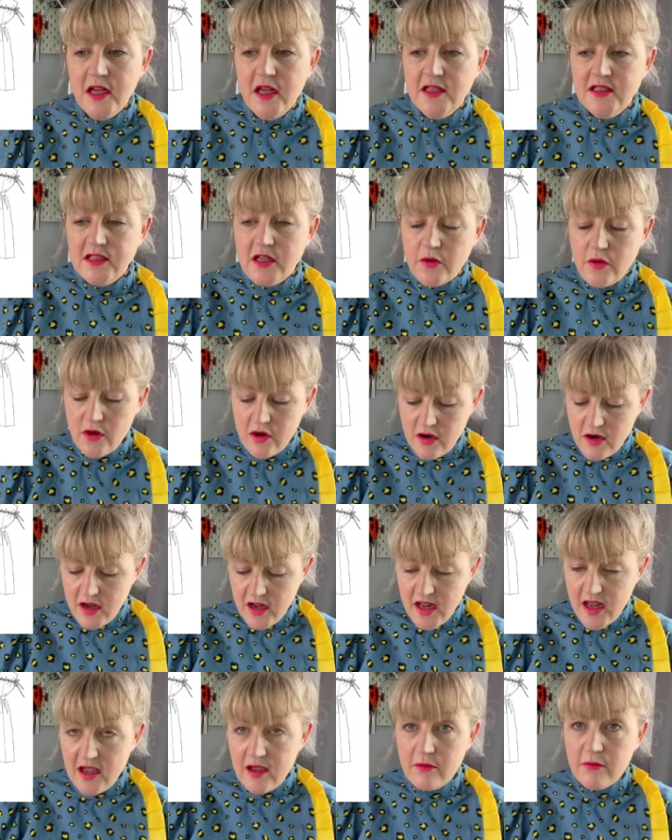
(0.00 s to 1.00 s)
So
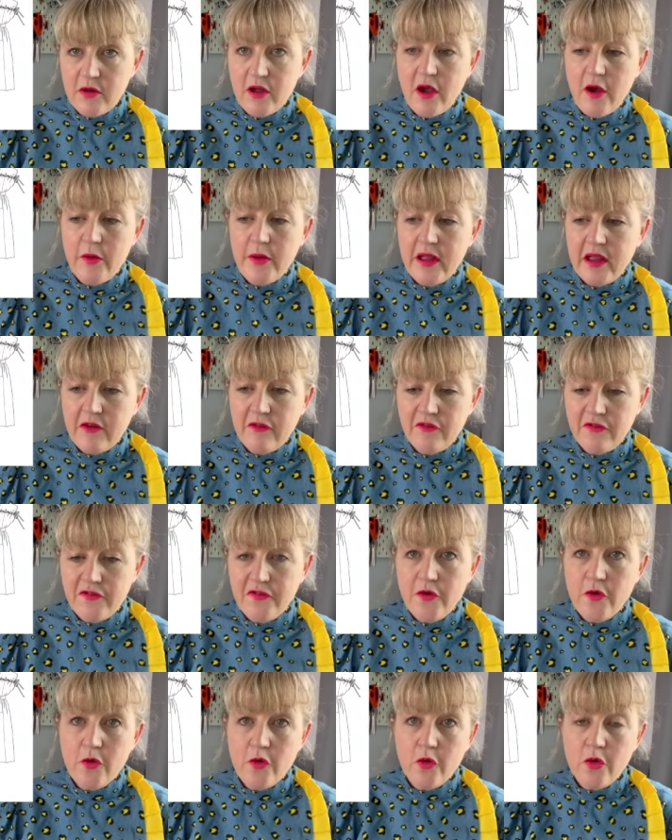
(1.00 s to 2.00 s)
I am going
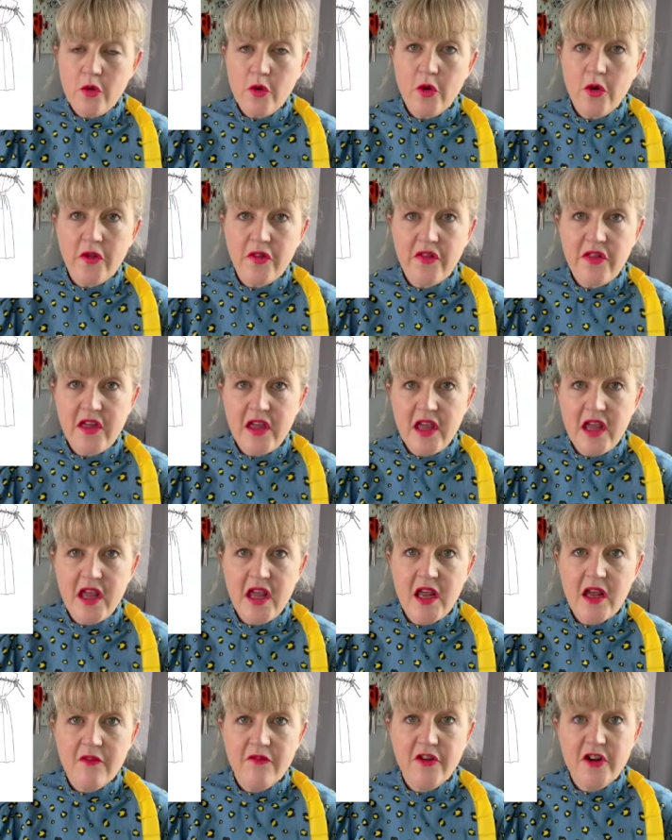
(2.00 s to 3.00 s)
for
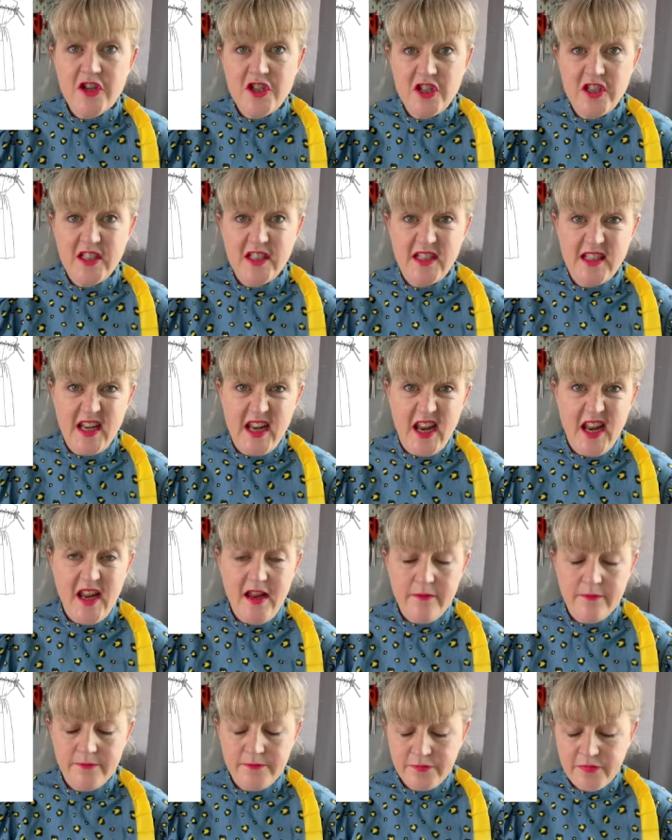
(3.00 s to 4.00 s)
the version C,